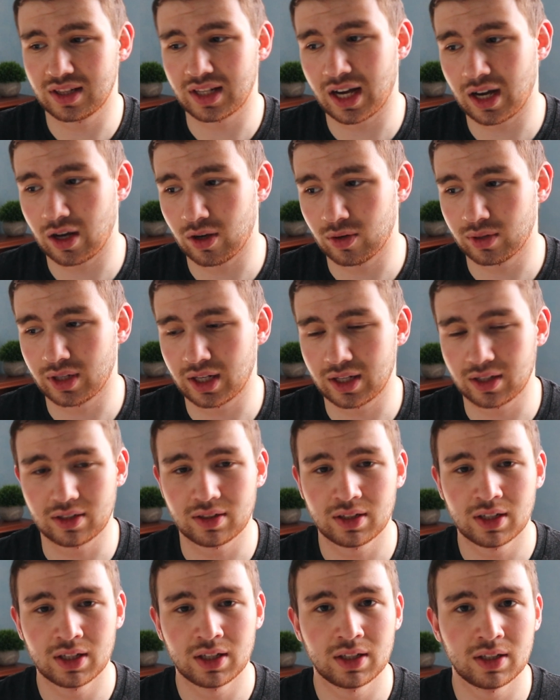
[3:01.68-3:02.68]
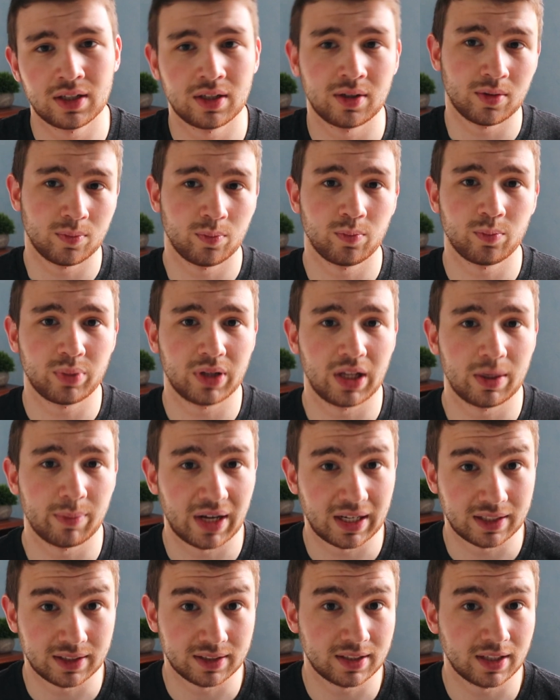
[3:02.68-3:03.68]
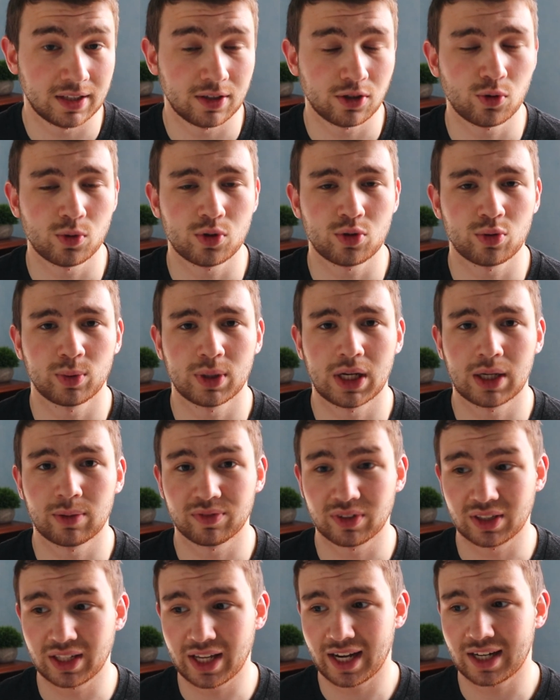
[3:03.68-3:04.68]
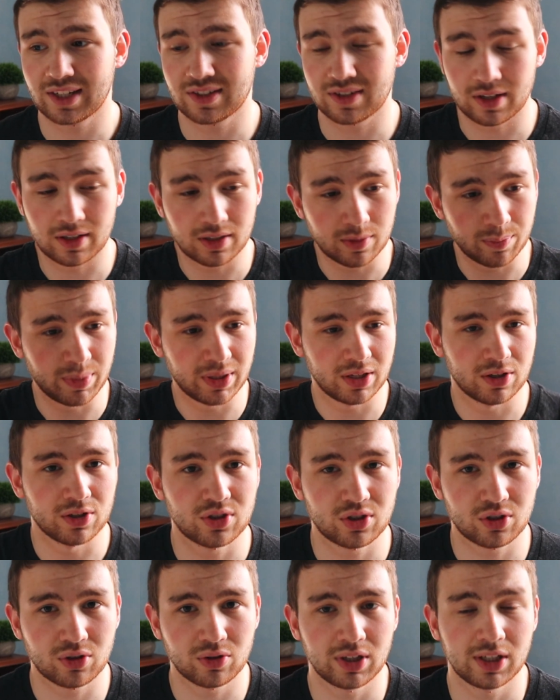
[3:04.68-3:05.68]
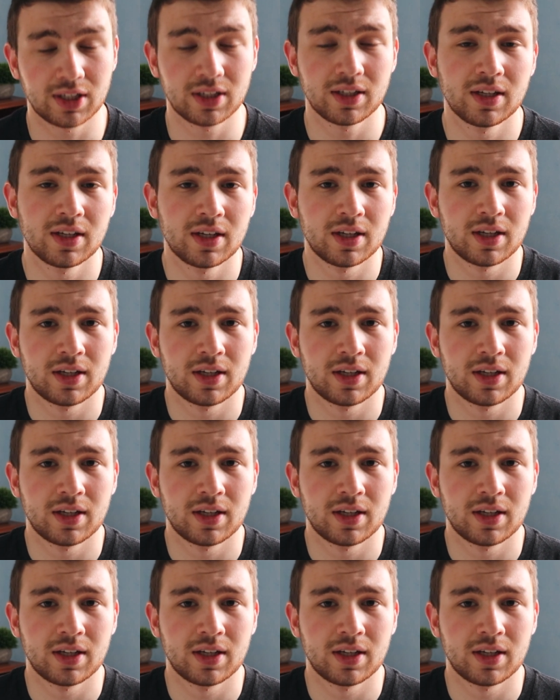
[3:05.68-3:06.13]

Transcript: down and play my Nintendo Switch when I'm relaxed on a bigger screen.